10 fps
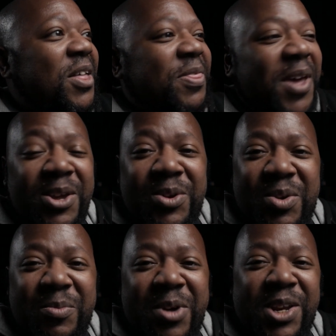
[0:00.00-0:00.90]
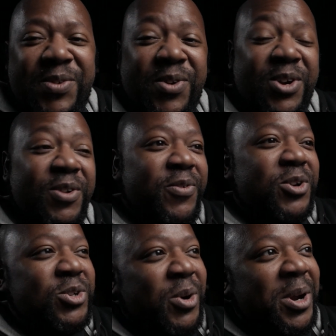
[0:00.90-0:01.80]
thank you so much for for
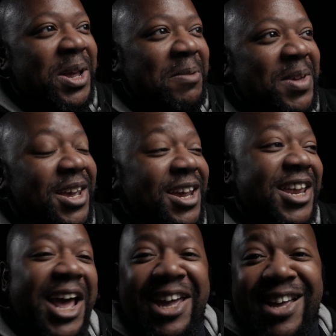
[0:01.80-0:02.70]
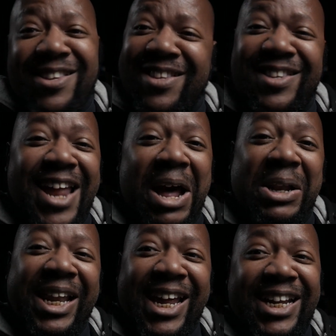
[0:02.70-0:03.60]
joining me and i guess this now
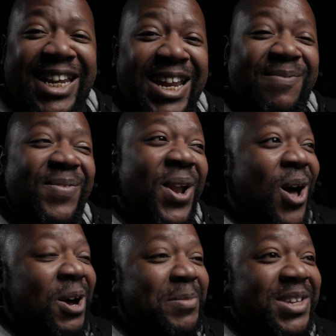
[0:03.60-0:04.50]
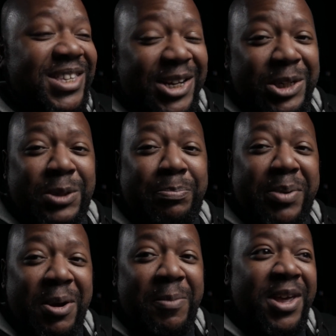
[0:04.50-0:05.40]
linkedin vlogmas
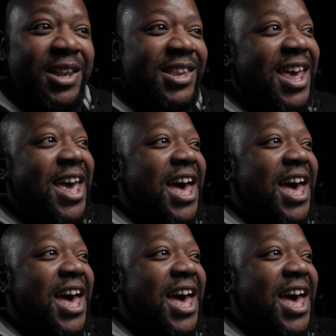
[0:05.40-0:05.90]
experiment